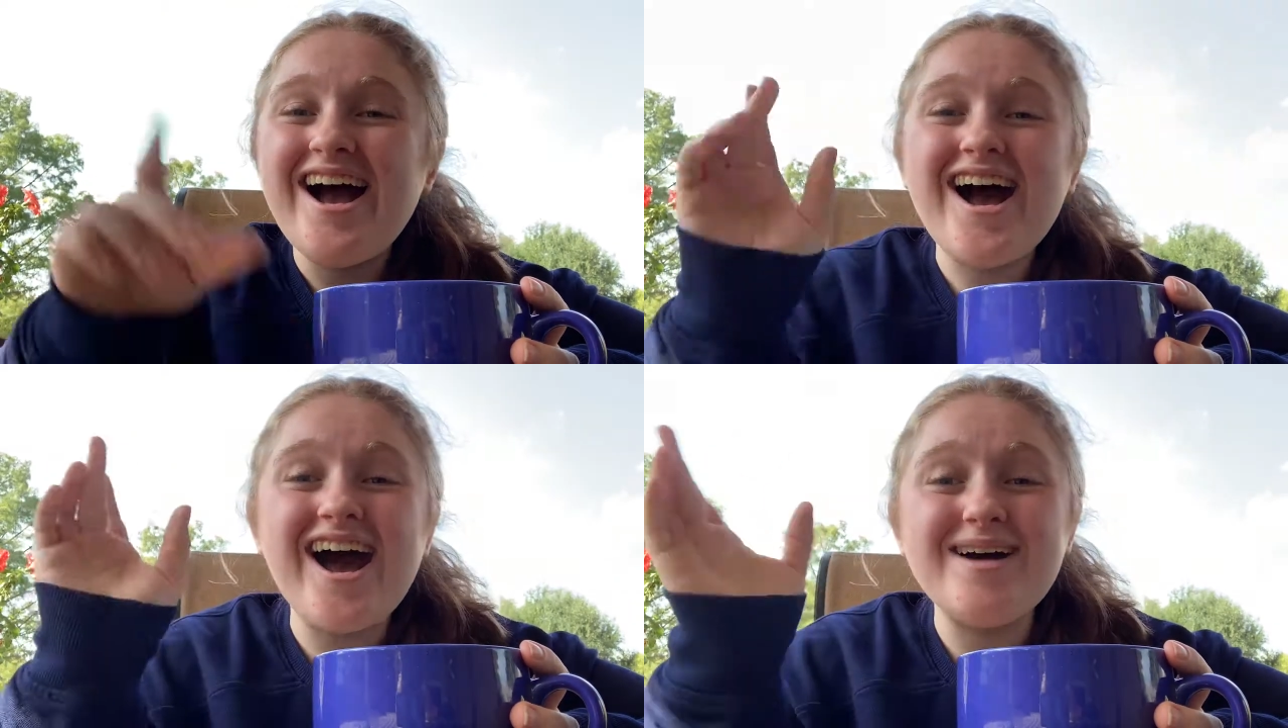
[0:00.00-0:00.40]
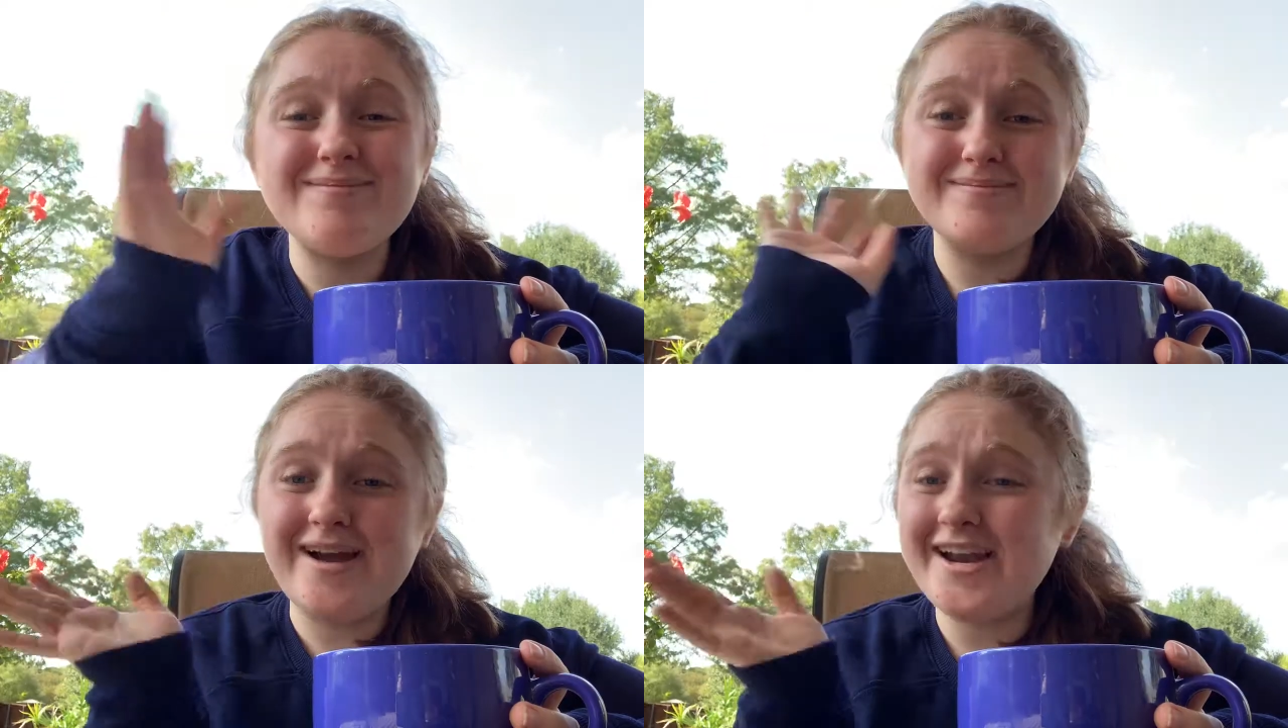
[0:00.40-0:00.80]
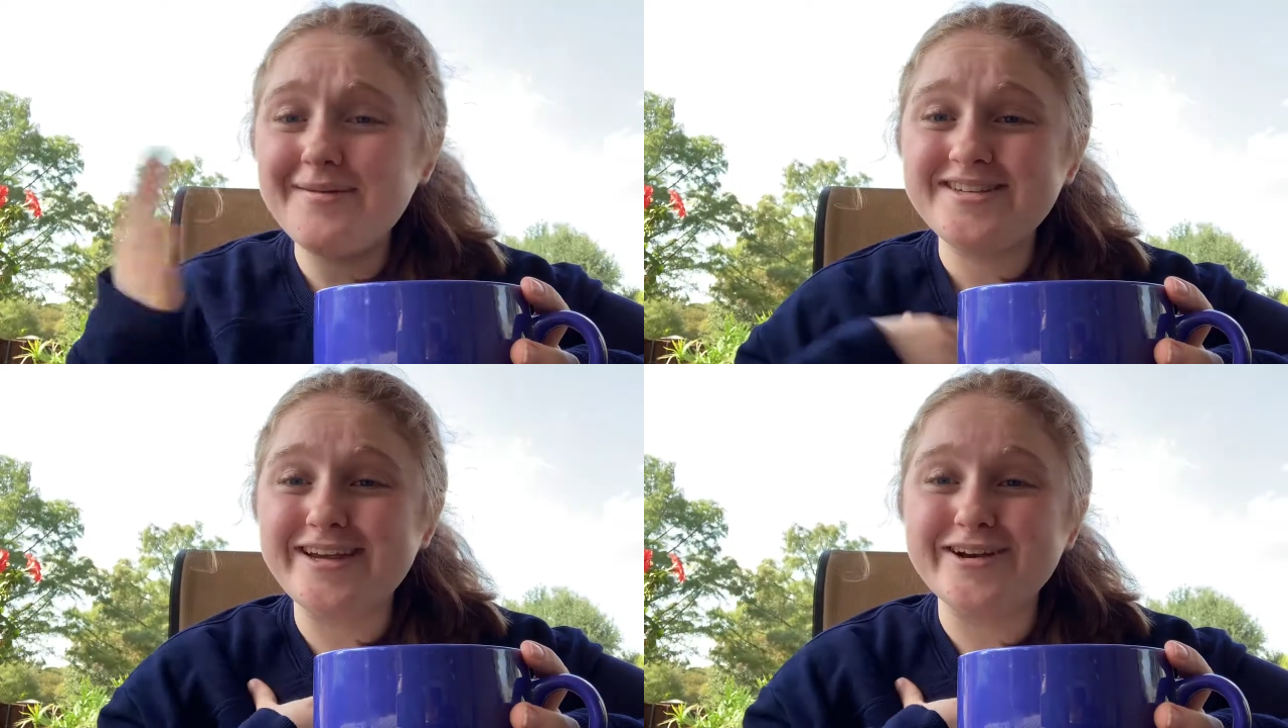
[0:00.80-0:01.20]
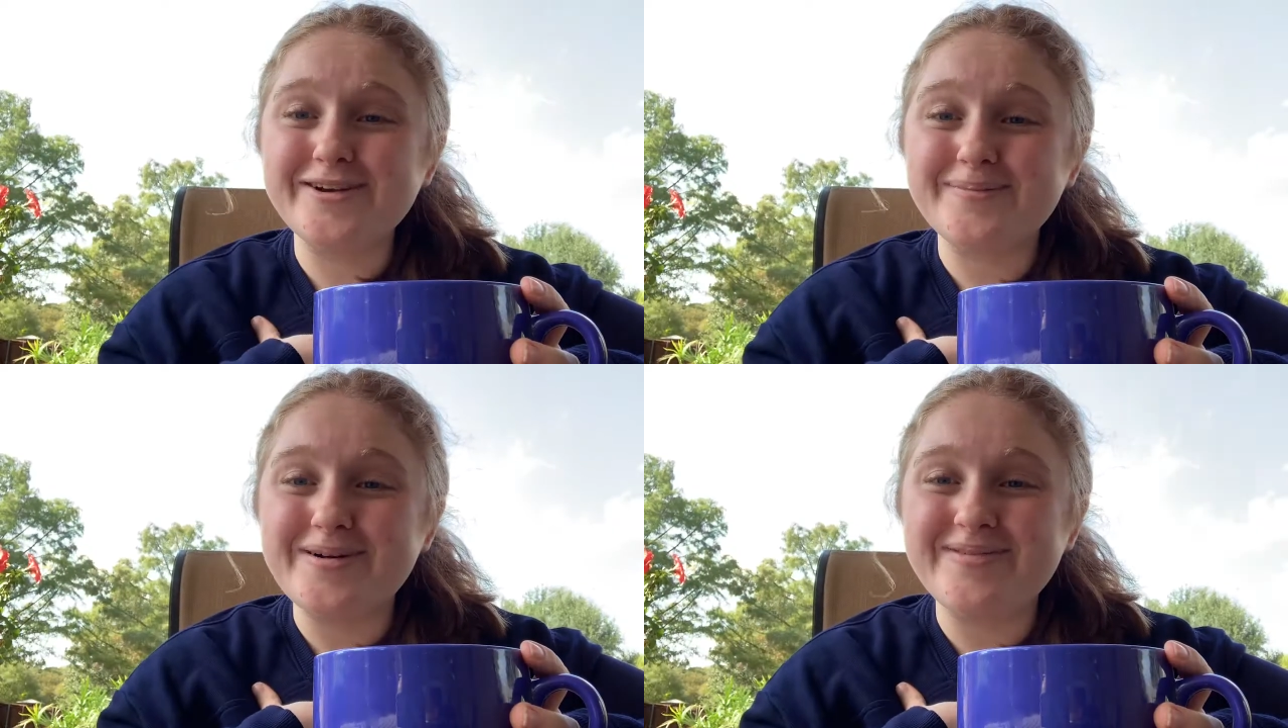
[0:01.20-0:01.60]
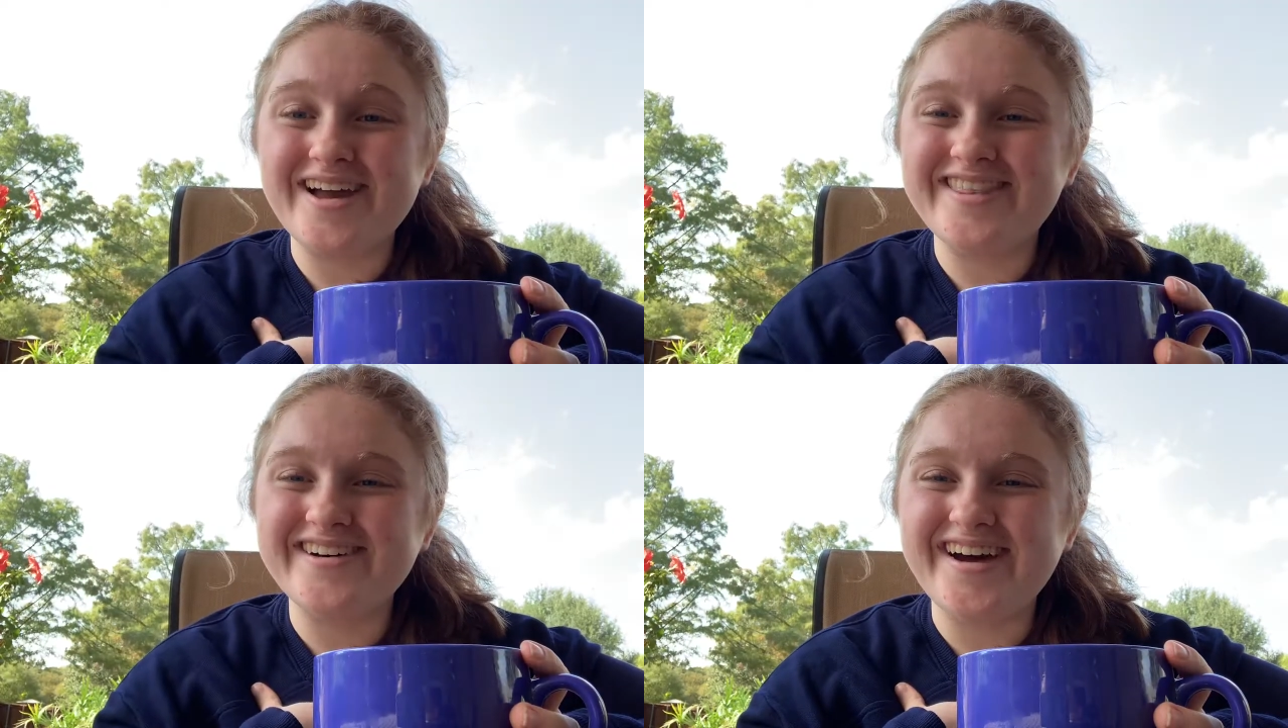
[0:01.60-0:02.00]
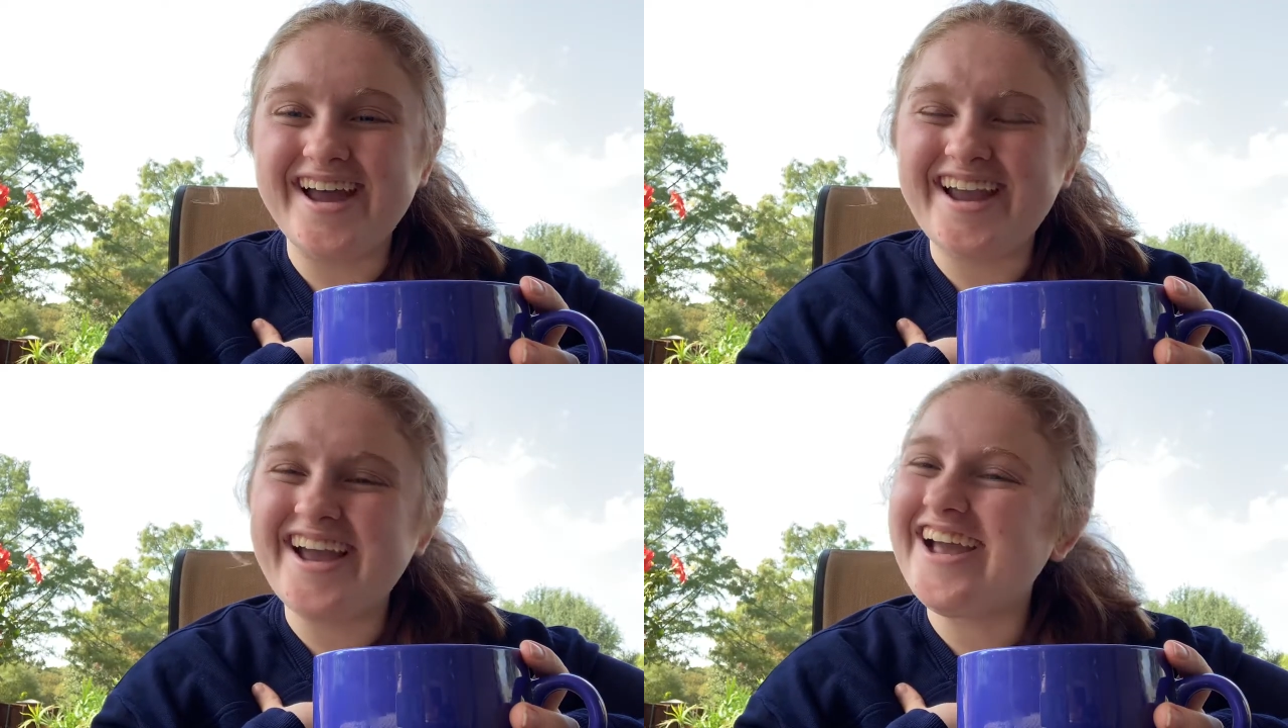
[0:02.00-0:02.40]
My name is Kira Krupa, by the way,